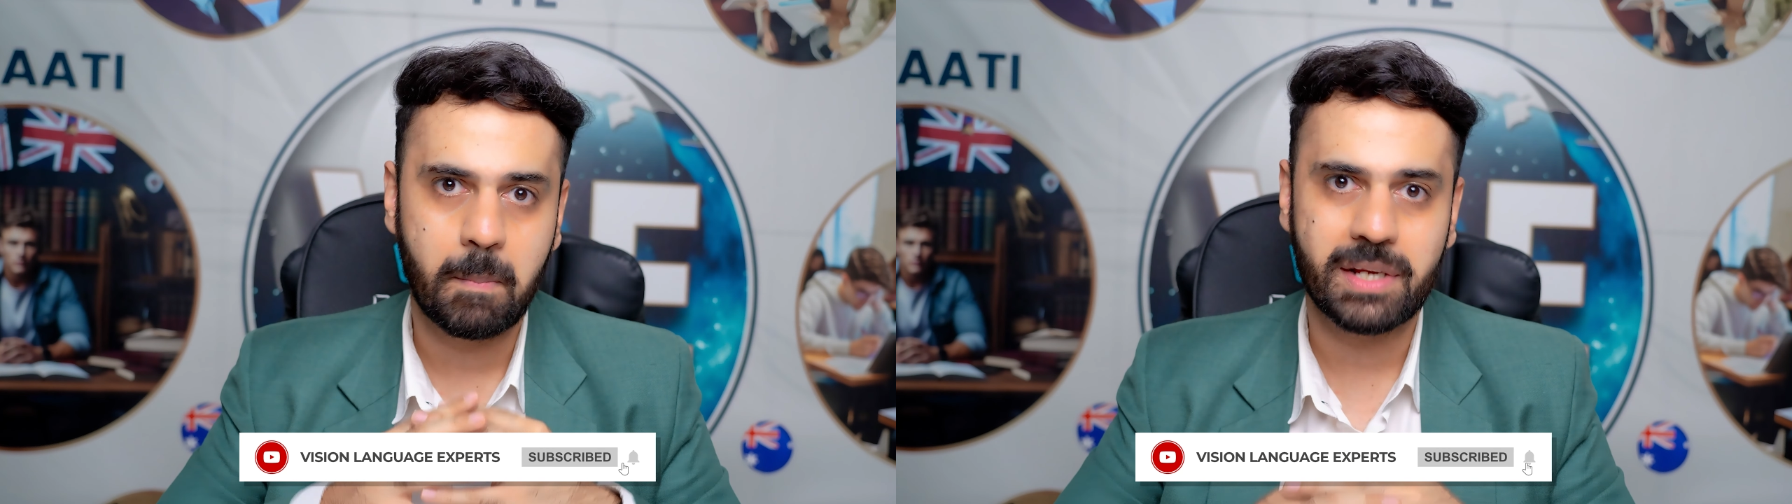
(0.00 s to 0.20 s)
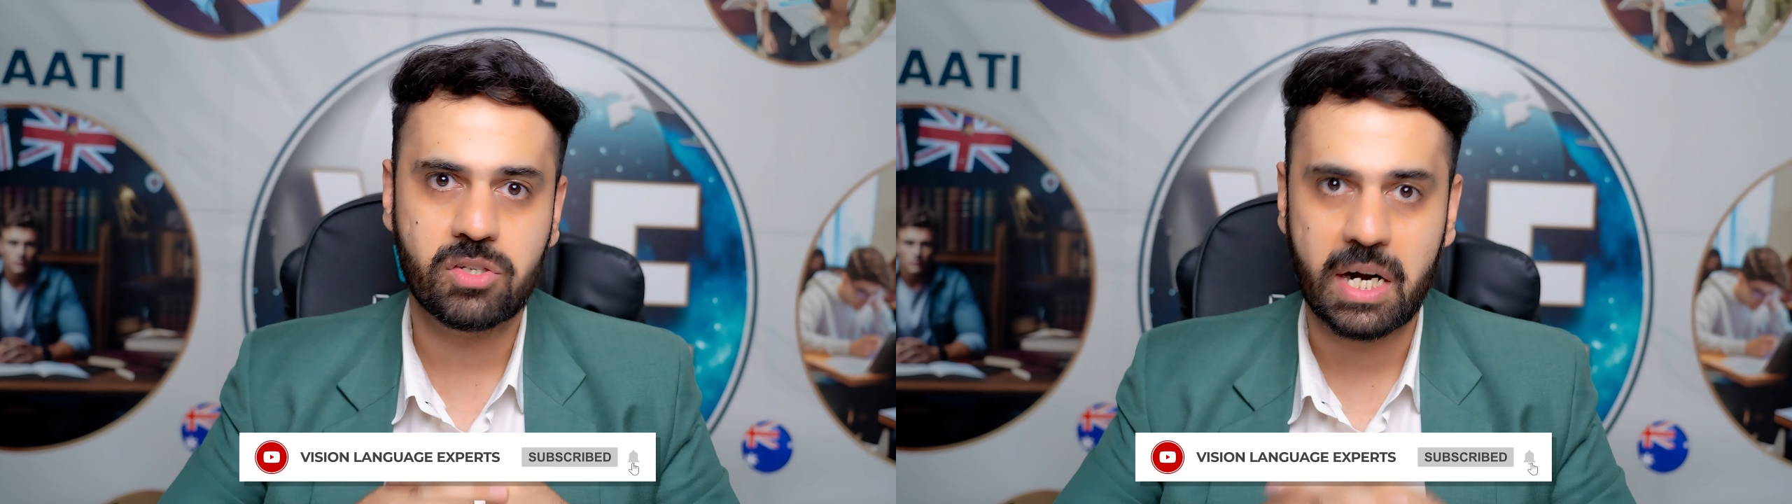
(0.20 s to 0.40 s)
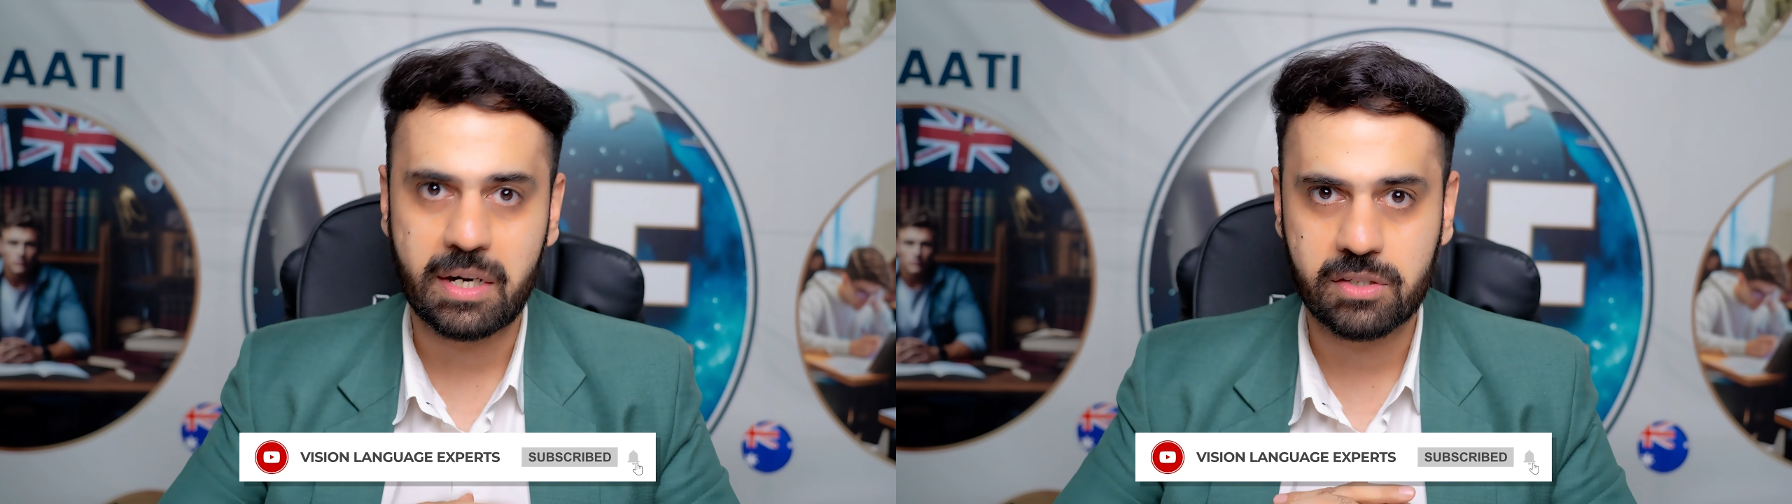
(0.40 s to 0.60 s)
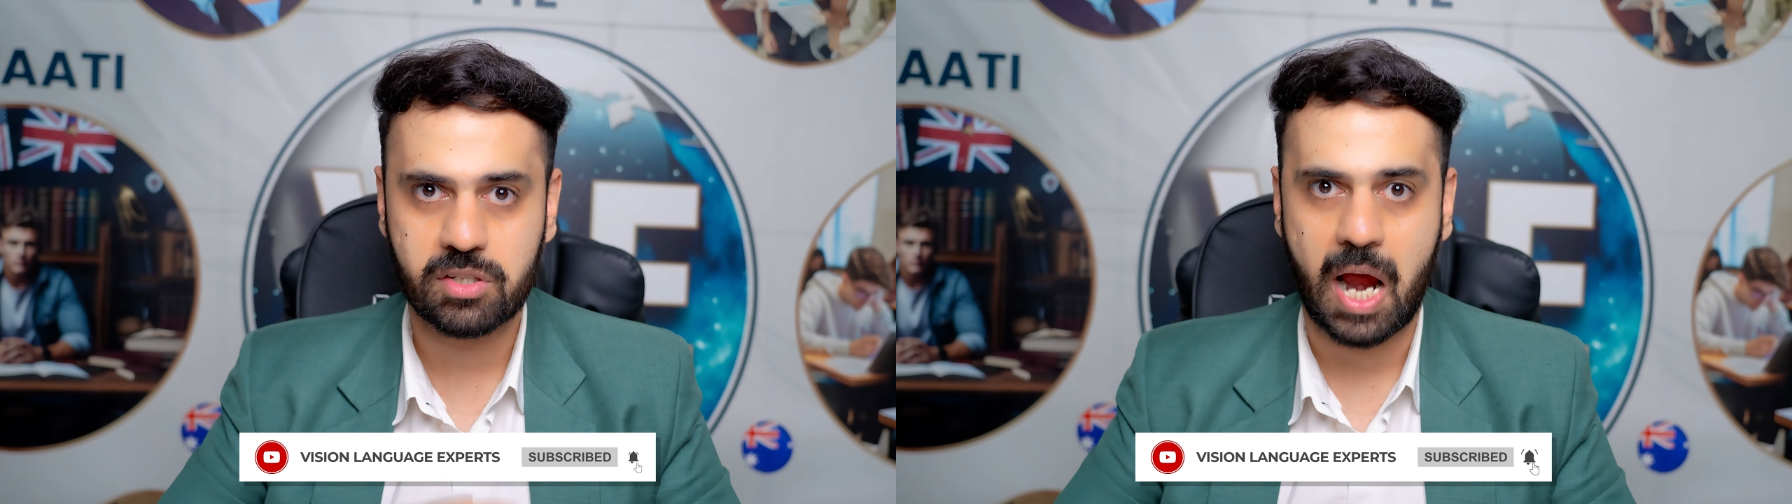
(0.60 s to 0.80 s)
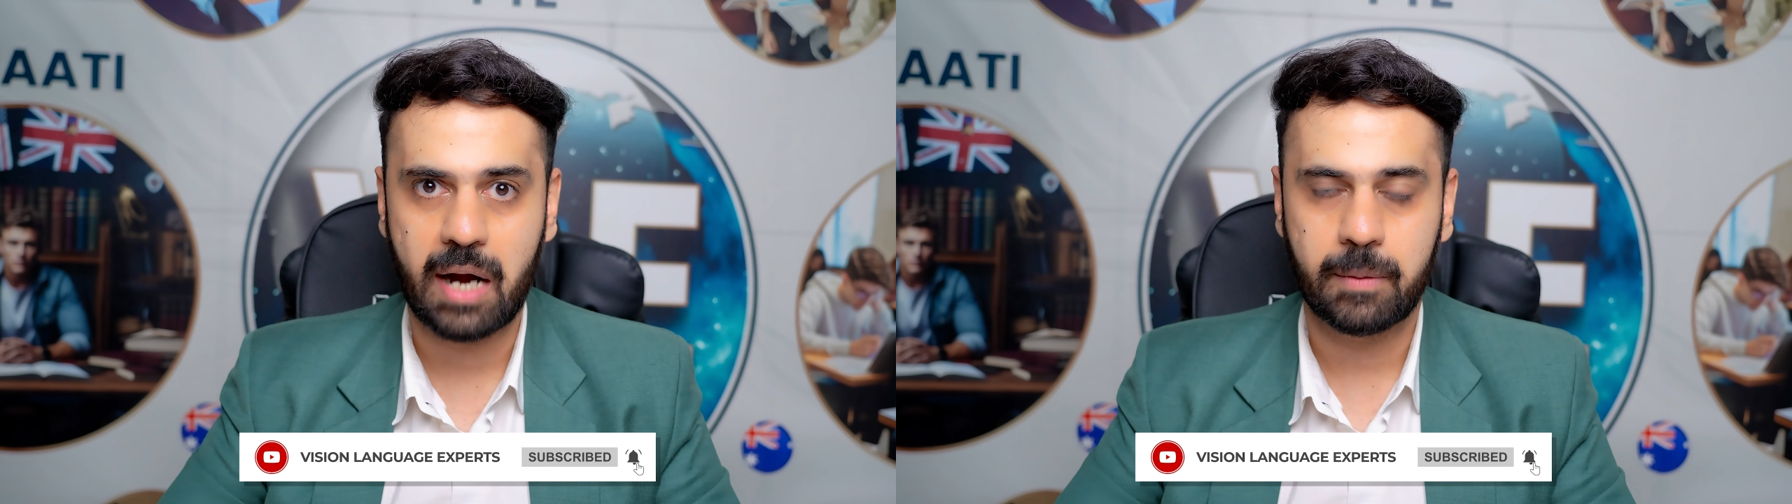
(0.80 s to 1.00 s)
must
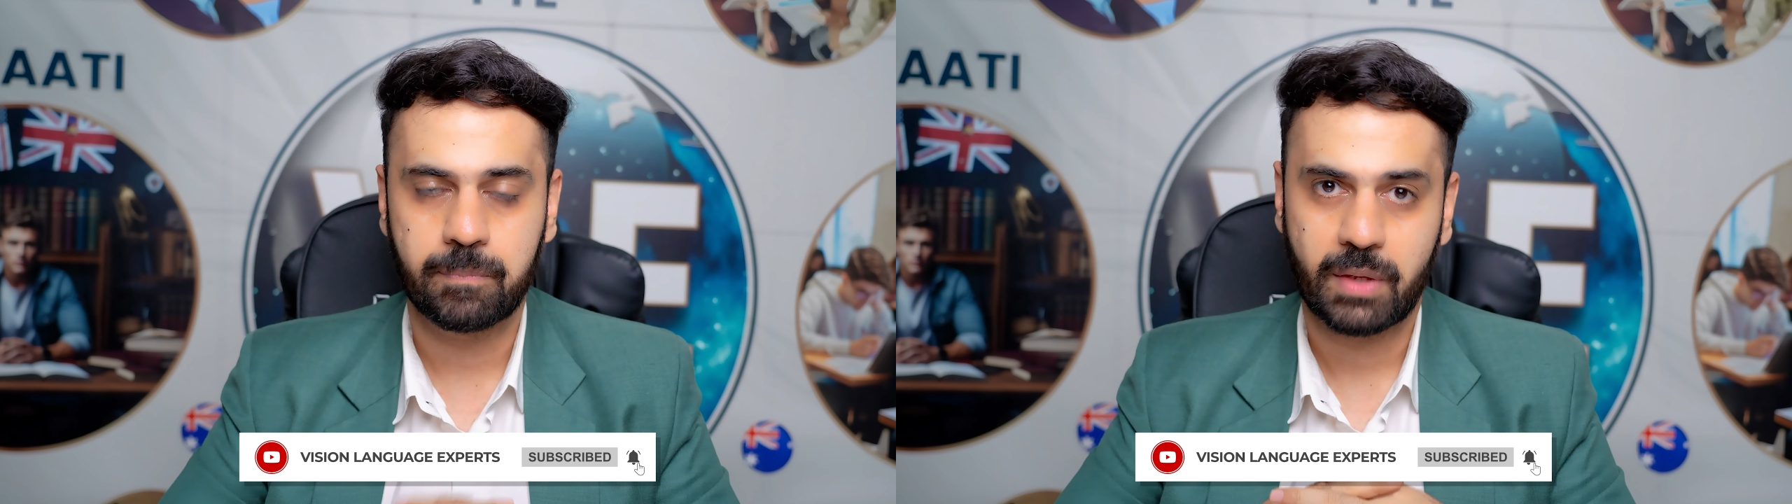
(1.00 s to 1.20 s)
understand